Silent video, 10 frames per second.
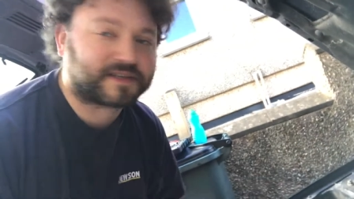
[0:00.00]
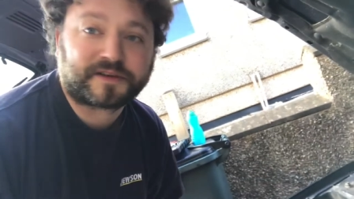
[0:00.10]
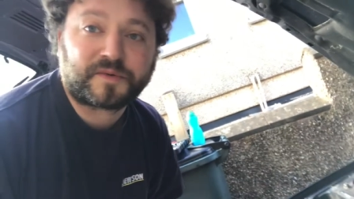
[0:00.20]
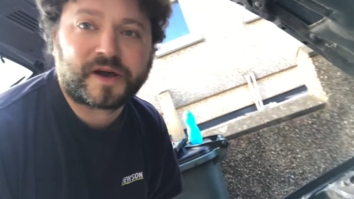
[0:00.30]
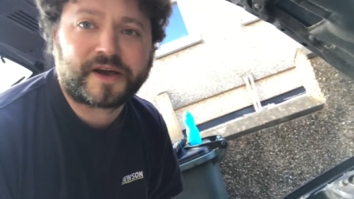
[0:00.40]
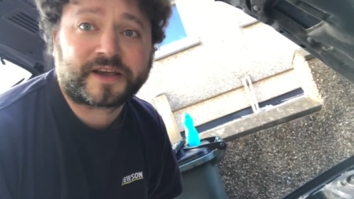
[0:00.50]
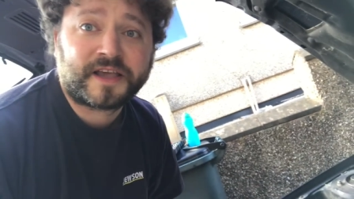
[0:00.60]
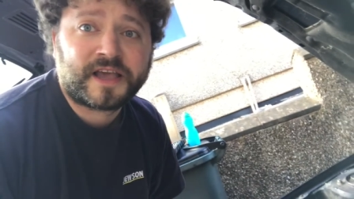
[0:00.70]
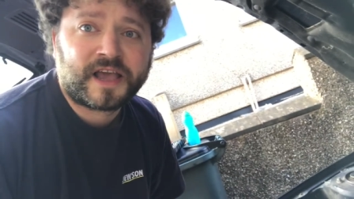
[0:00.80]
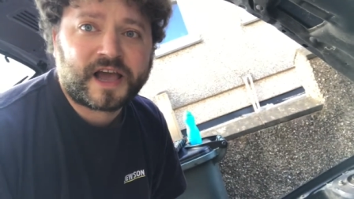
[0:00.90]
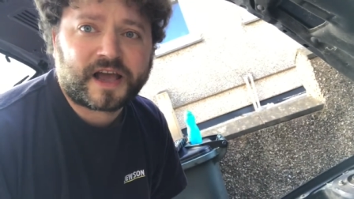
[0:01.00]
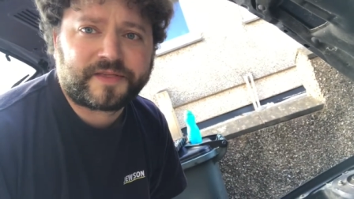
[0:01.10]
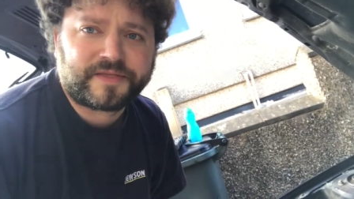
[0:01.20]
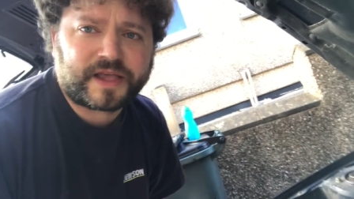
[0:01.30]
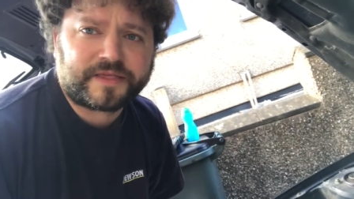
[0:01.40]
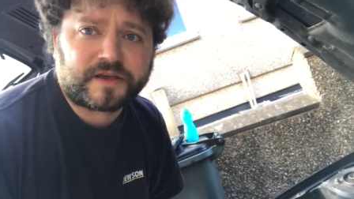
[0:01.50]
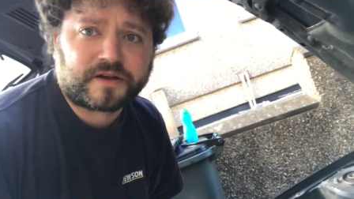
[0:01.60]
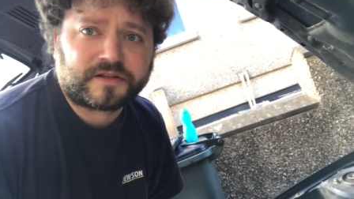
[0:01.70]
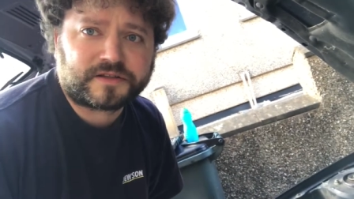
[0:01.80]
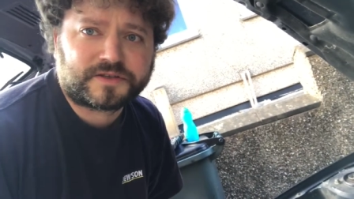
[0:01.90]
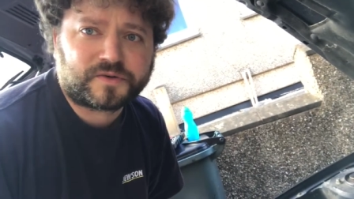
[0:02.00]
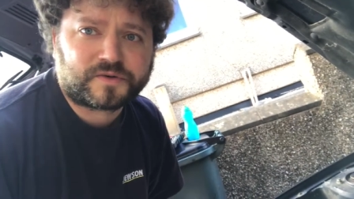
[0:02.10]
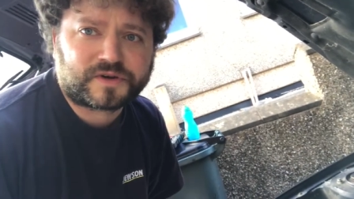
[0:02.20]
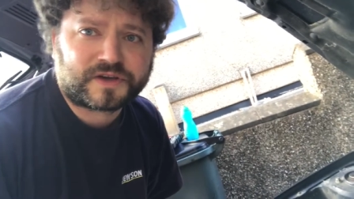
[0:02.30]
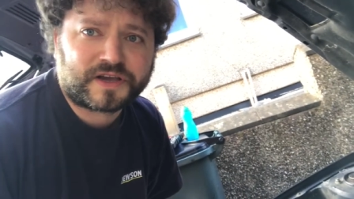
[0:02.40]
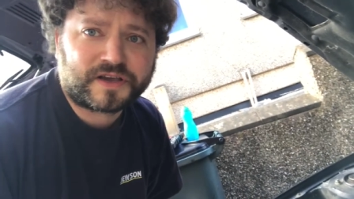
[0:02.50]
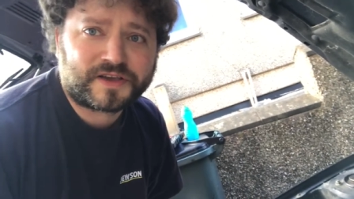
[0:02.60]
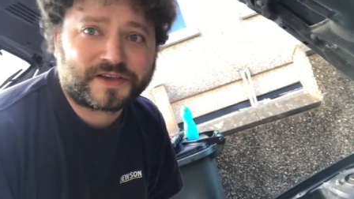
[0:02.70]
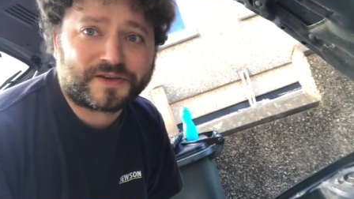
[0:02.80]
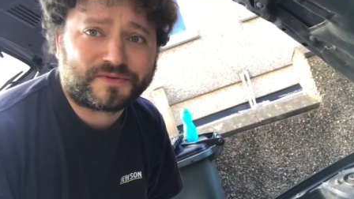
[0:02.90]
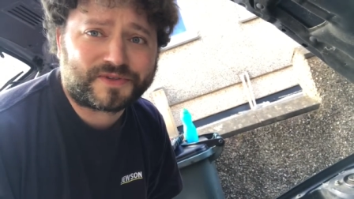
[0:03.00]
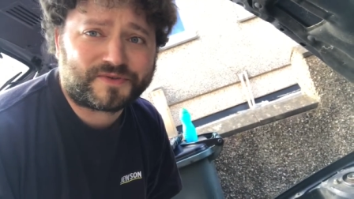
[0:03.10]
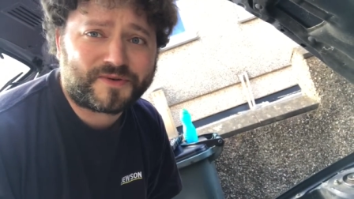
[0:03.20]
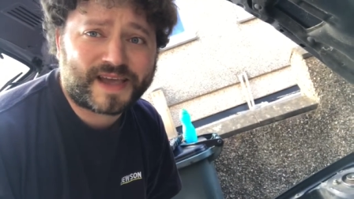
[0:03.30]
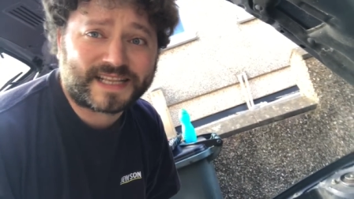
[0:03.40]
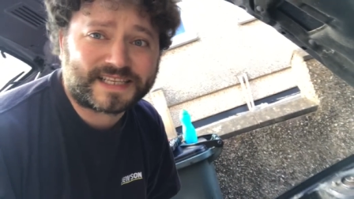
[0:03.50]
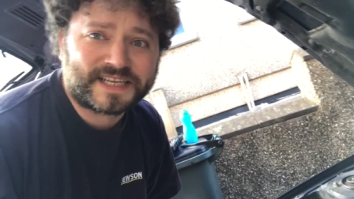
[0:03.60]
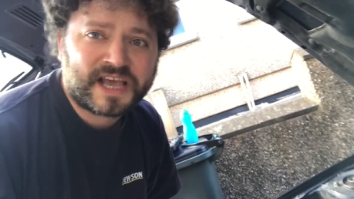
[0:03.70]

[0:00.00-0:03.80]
as I work and then I'll talk you through it.